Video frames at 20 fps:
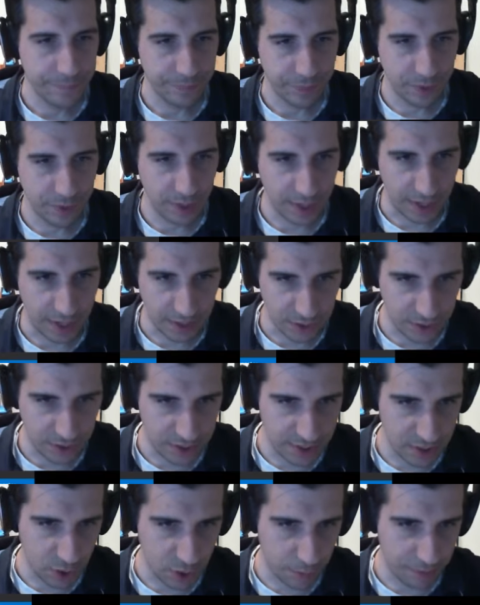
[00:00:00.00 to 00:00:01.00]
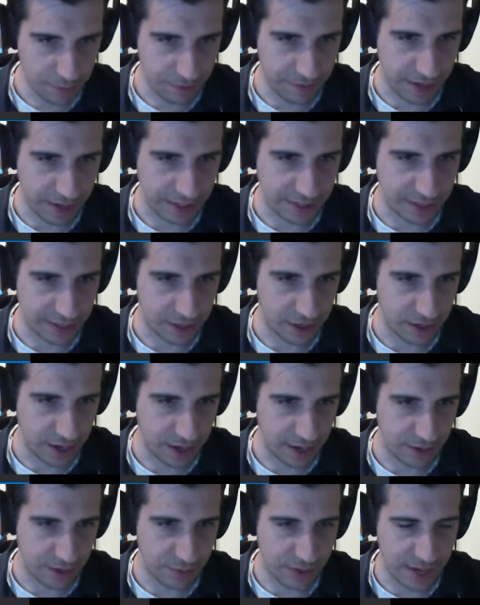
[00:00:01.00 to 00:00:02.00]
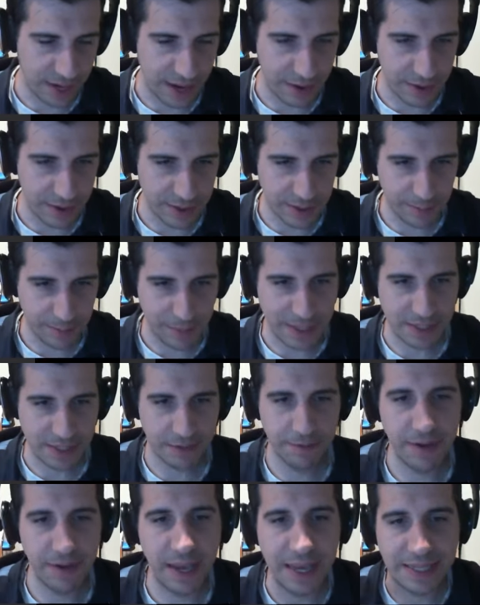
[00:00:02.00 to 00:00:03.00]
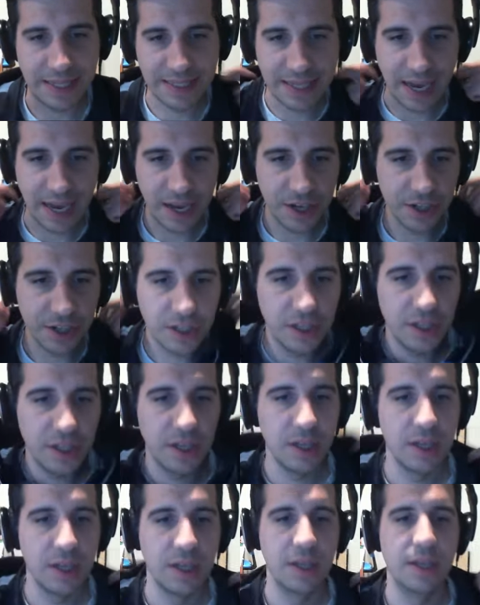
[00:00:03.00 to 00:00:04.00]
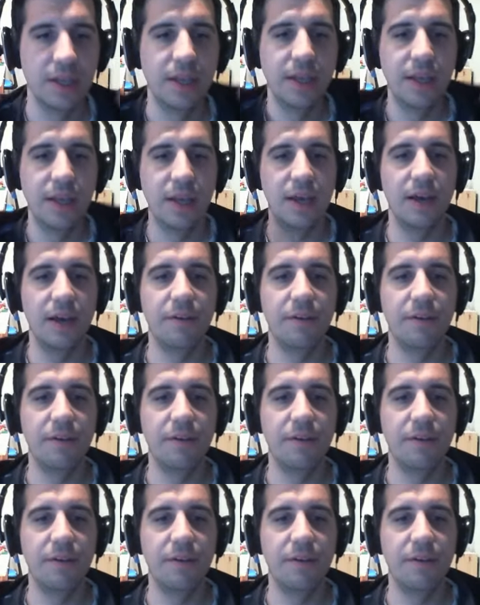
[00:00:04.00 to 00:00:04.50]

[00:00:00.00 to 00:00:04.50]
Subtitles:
Okay, so this is open file dialog. Right now I specify a title, a